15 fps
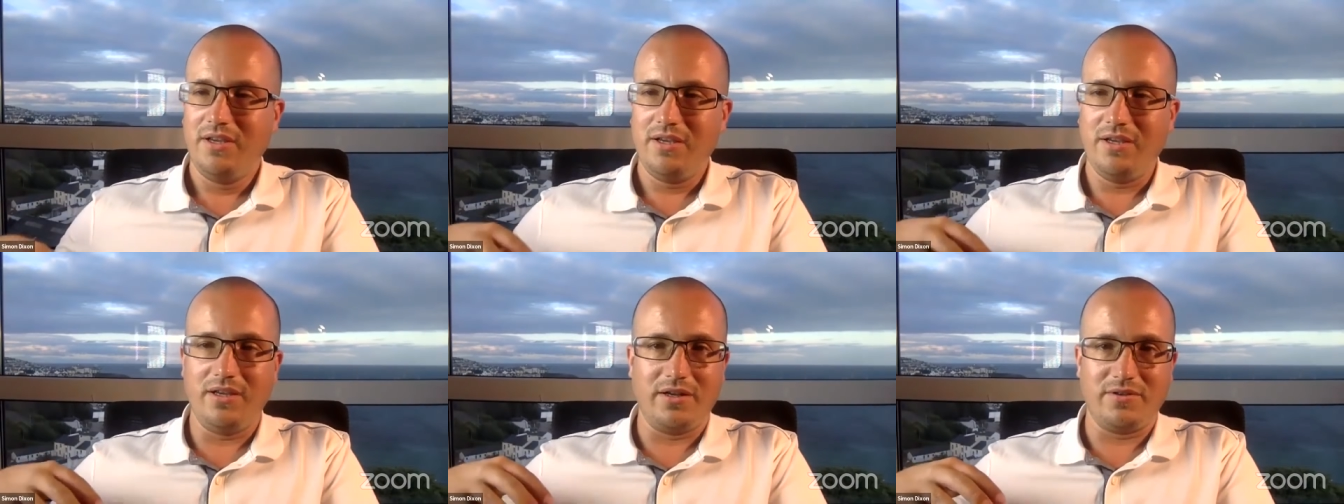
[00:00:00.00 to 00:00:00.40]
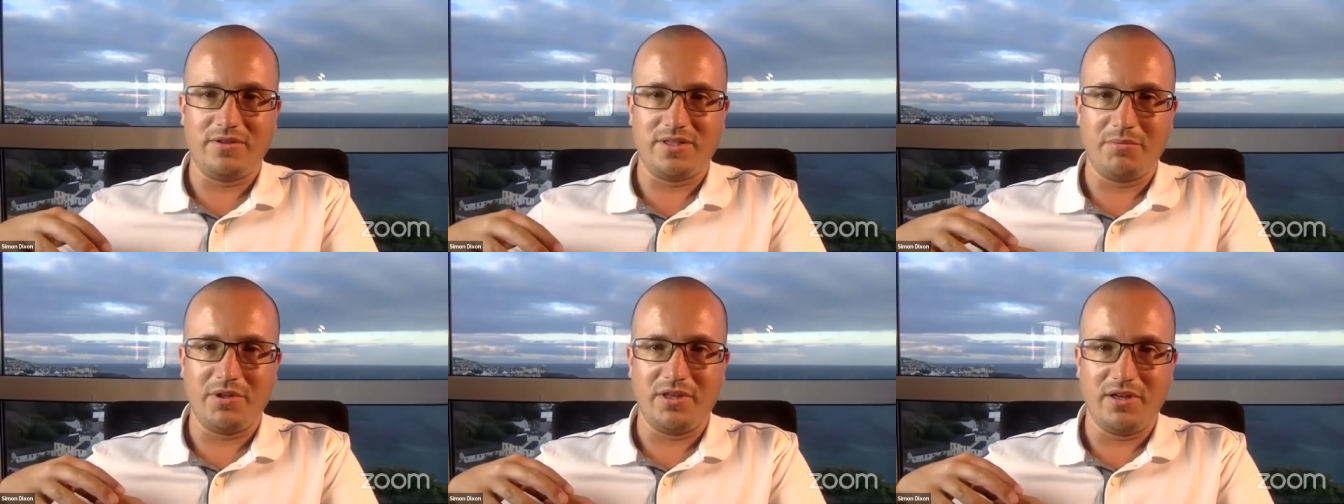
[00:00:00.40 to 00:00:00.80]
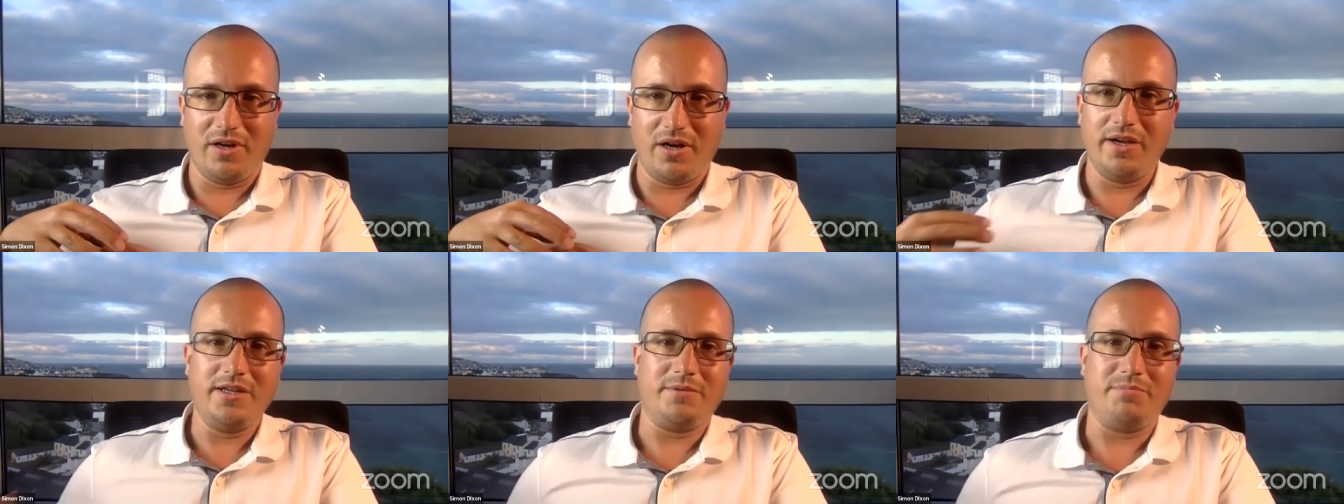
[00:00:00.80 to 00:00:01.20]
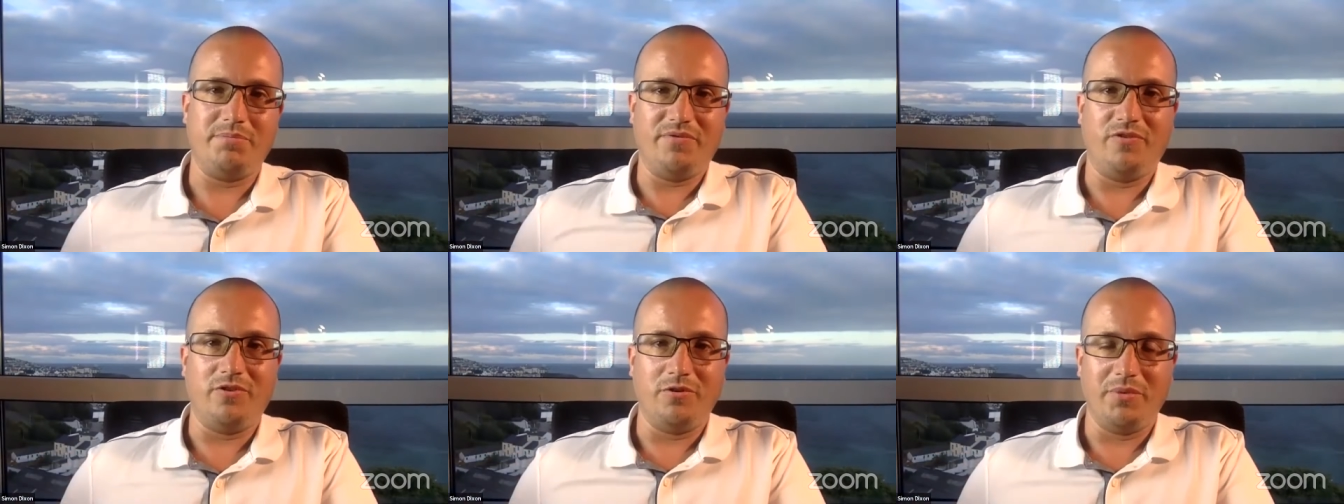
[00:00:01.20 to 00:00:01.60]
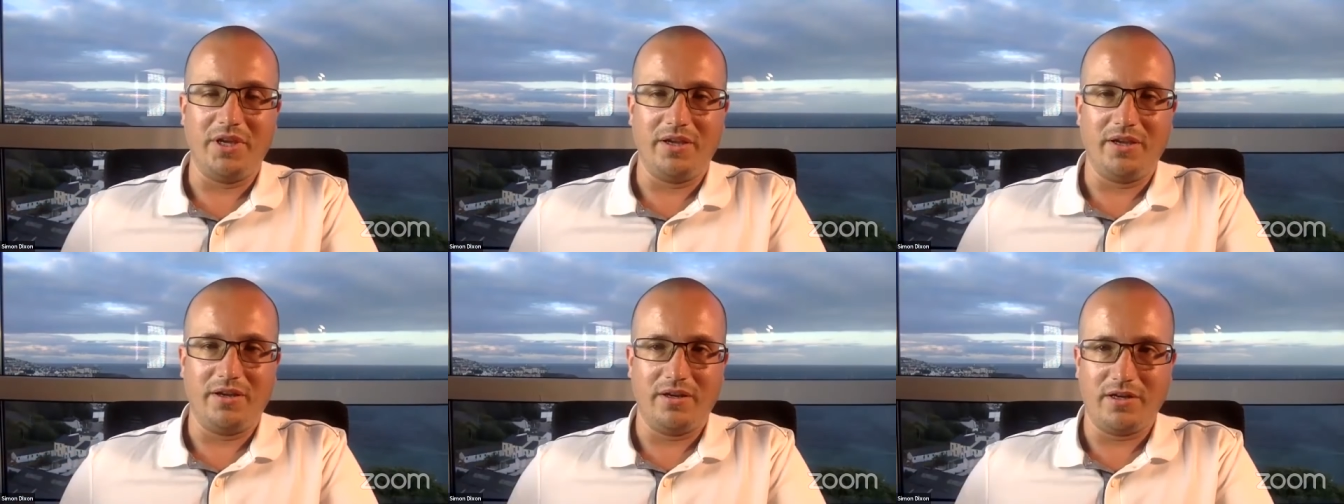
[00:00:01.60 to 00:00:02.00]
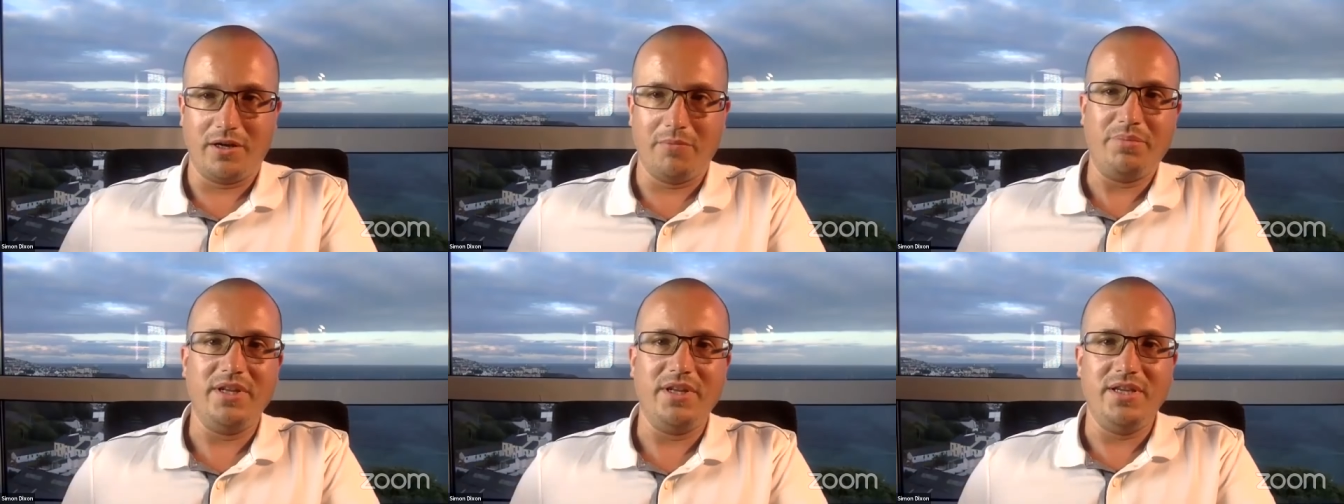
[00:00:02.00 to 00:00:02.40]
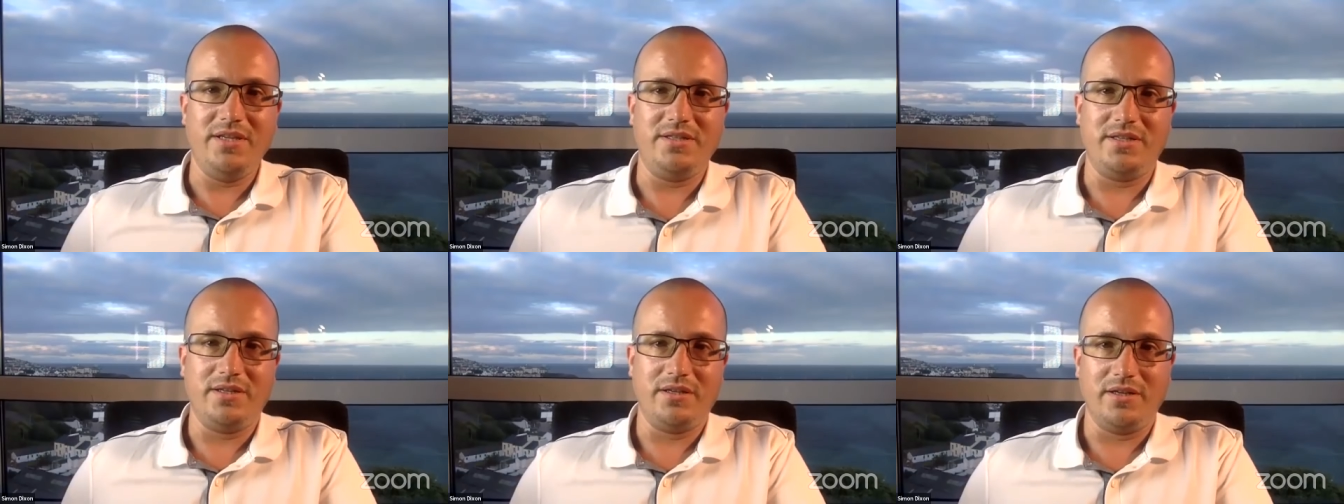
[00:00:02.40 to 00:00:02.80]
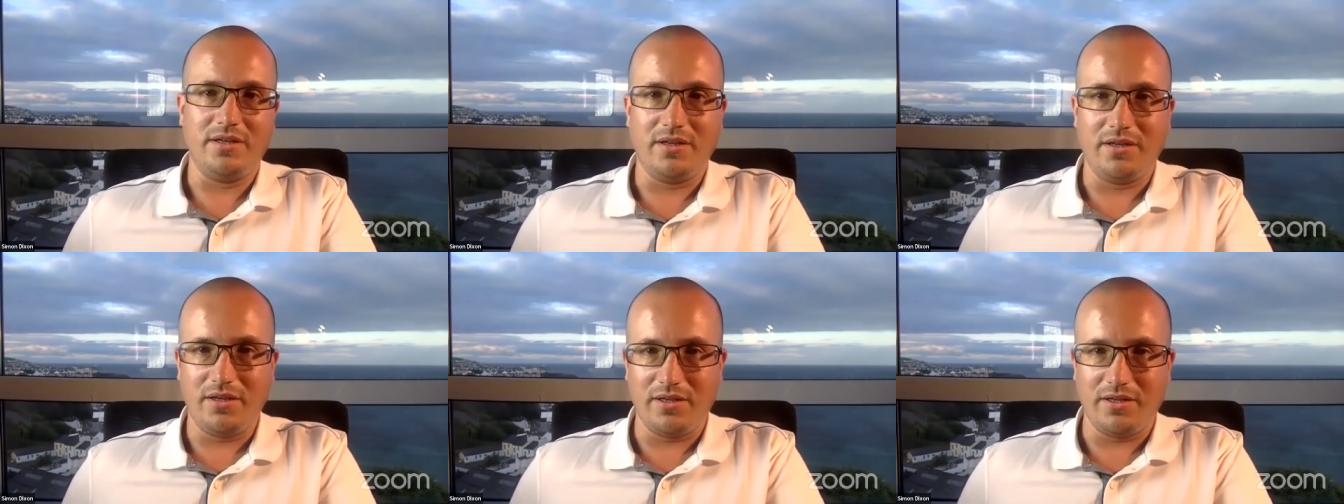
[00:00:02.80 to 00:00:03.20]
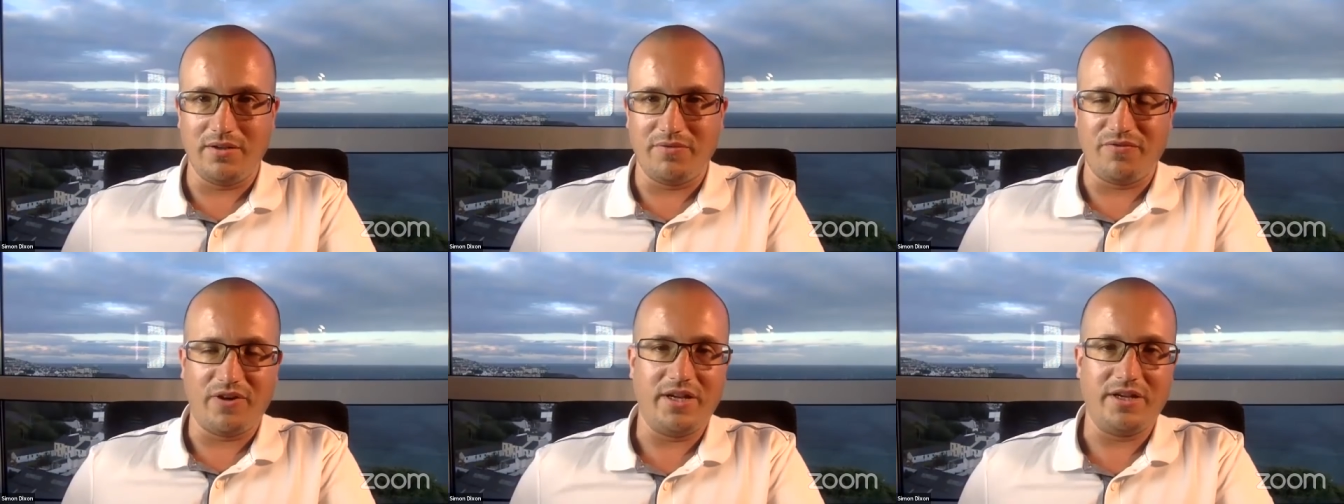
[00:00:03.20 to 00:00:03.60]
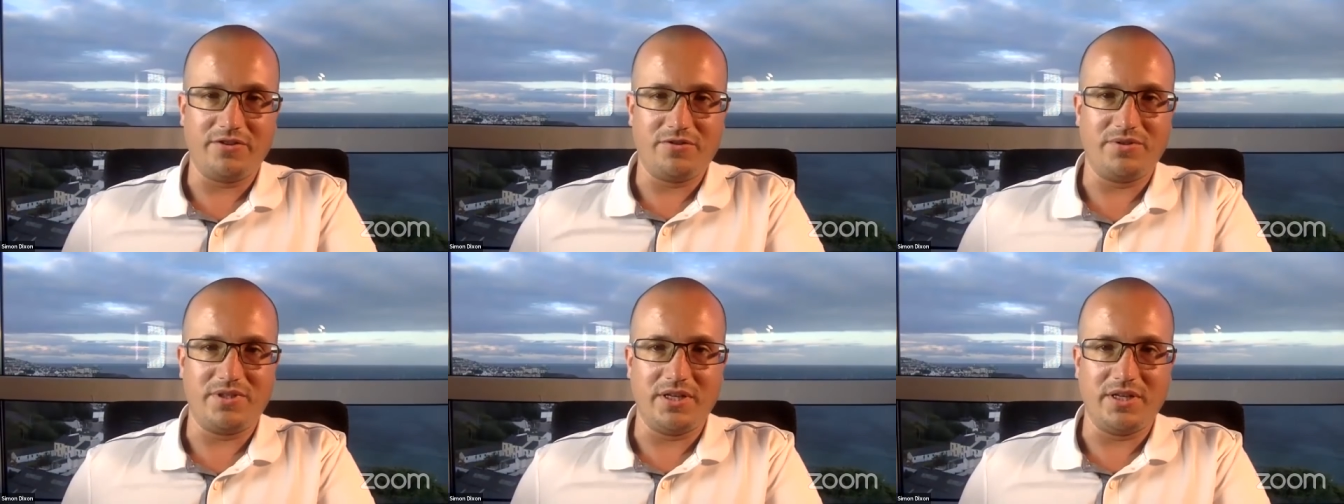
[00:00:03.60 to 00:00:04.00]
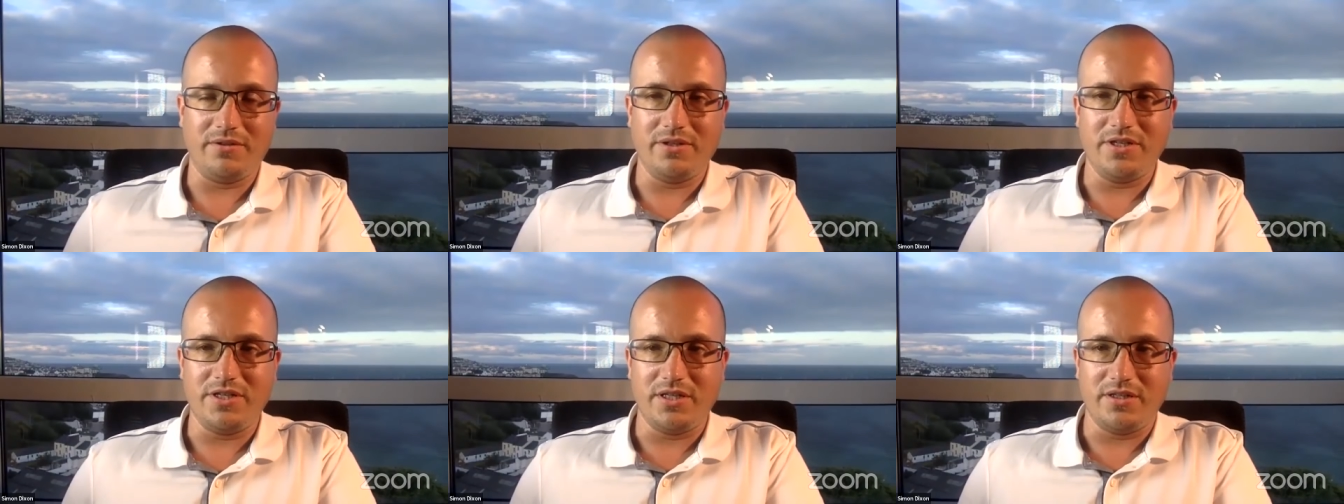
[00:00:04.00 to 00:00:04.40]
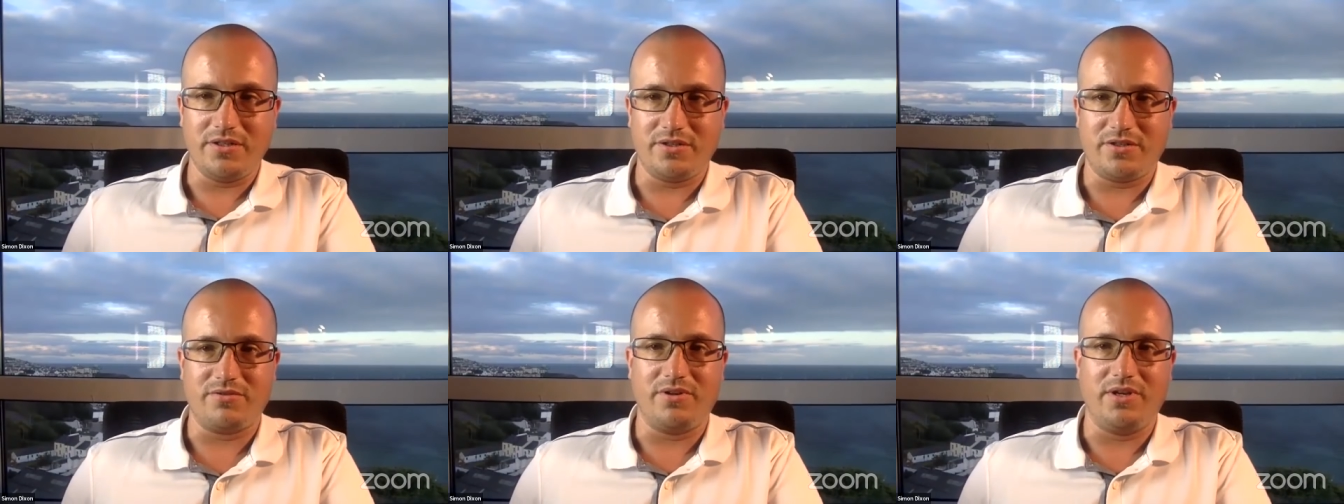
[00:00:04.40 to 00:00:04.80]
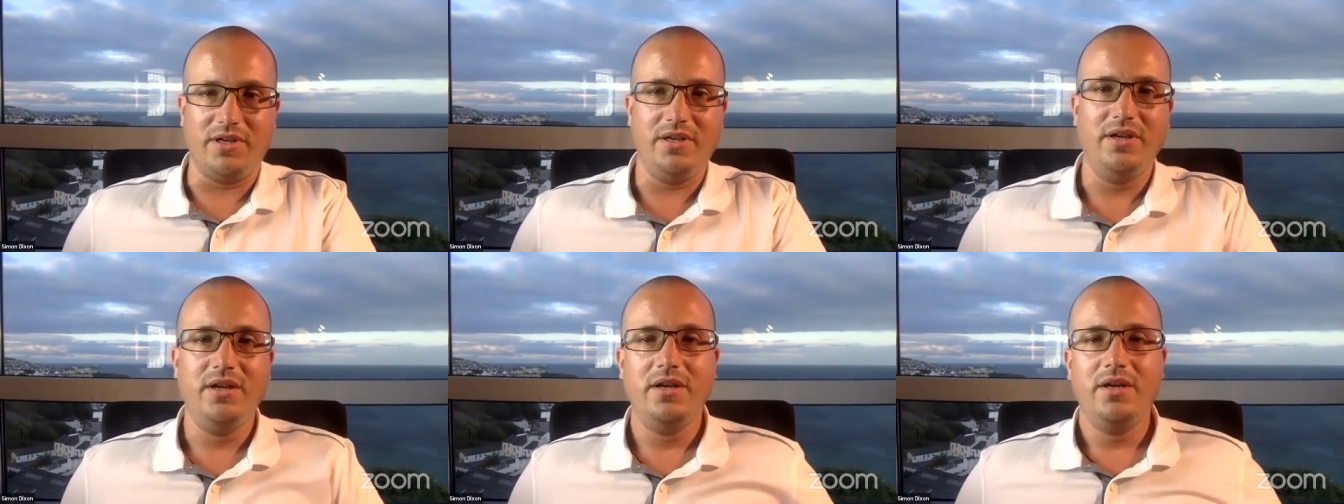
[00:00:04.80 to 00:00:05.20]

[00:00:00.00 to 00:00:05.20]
you know, some of the highest performing companies in the financial technology industry,